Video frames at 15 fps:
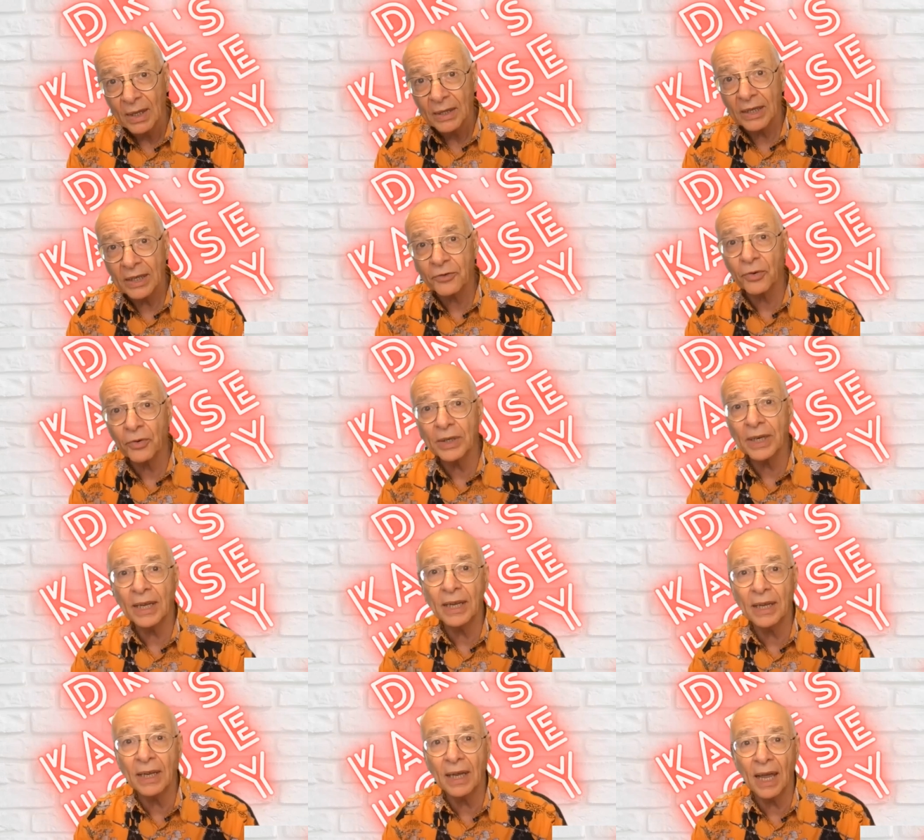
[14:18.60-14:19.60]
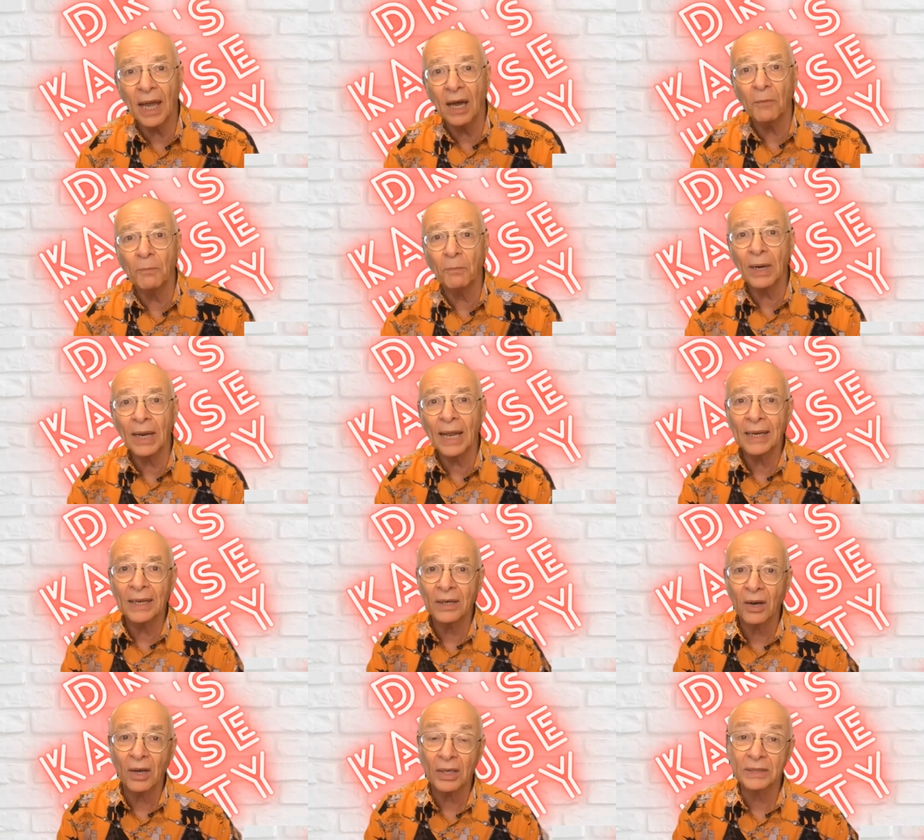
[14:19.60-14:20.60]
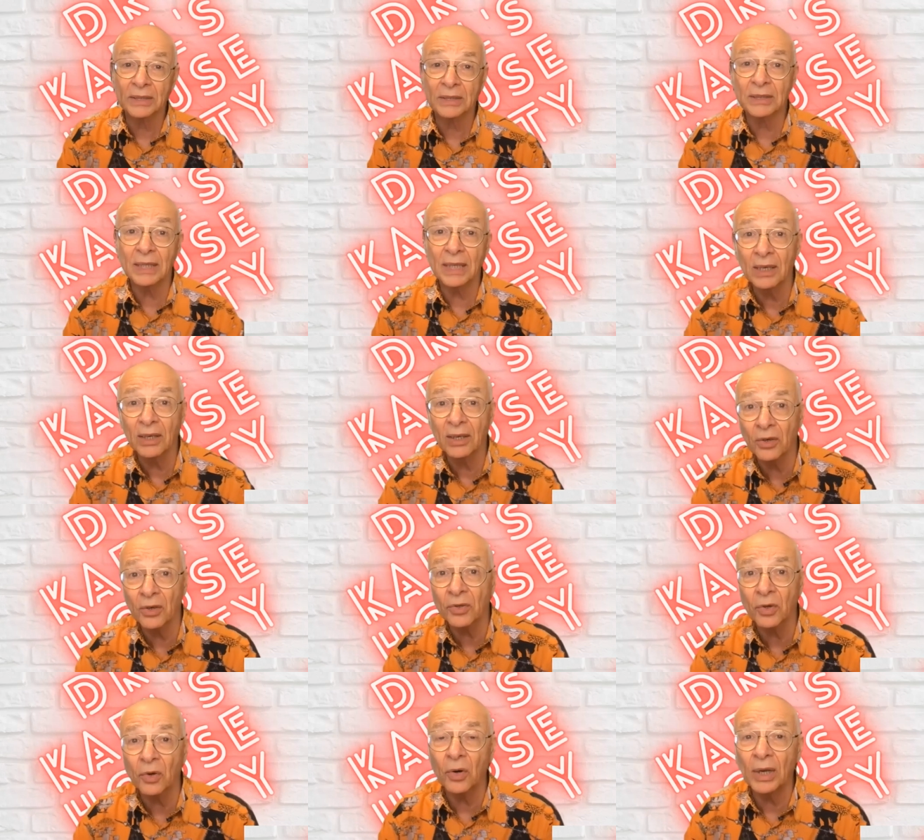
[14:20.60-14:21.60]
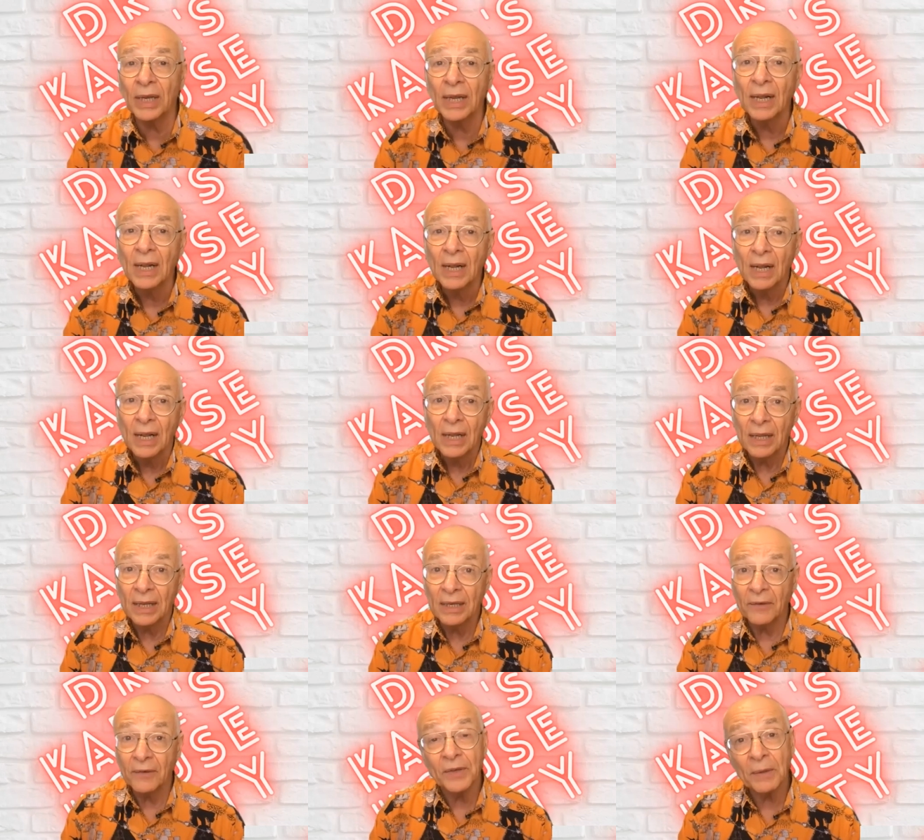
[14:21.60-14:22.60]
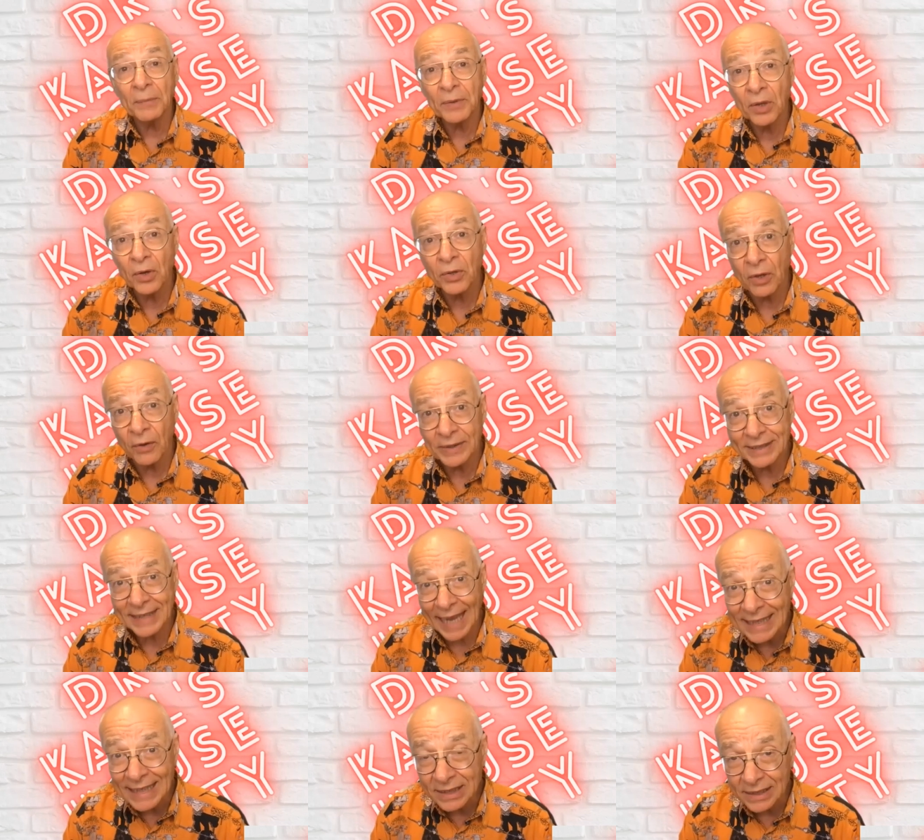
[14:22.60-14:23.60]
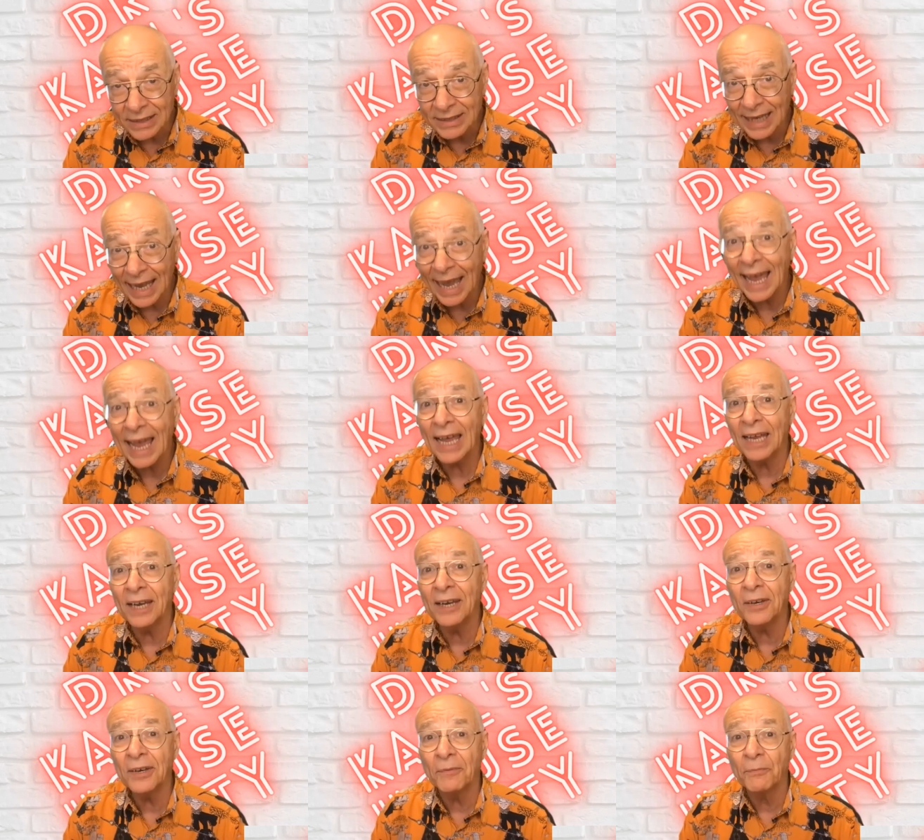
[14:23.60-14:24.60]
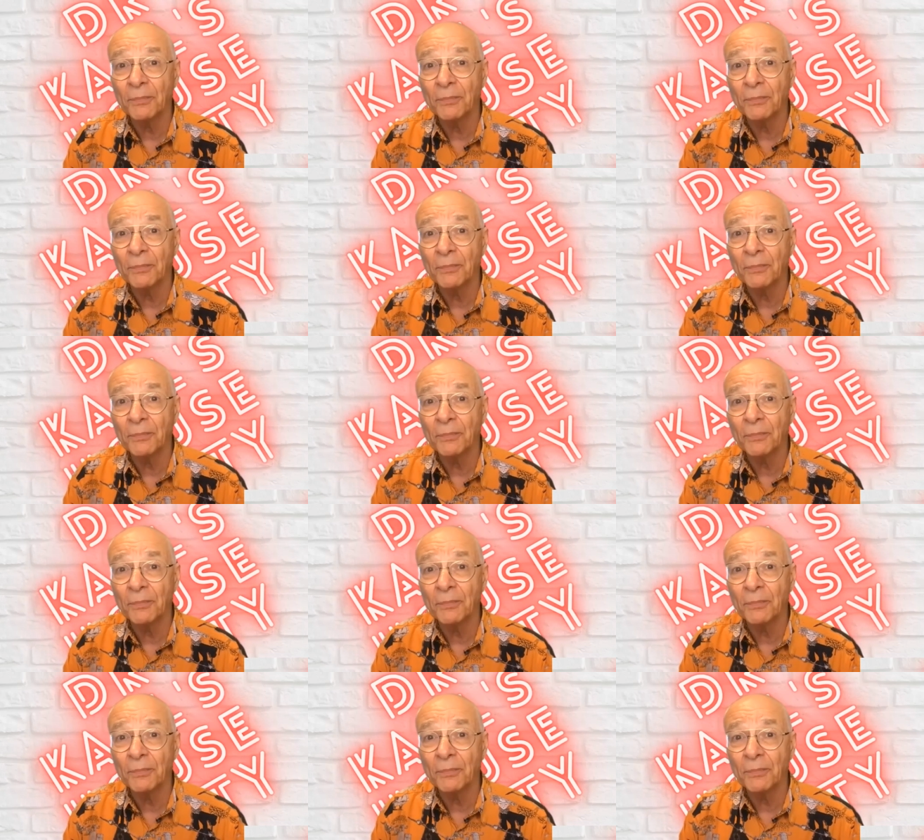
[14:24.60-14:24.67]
They're treating our planet like it's their little toy, and they've tipped the Earth off its axis, and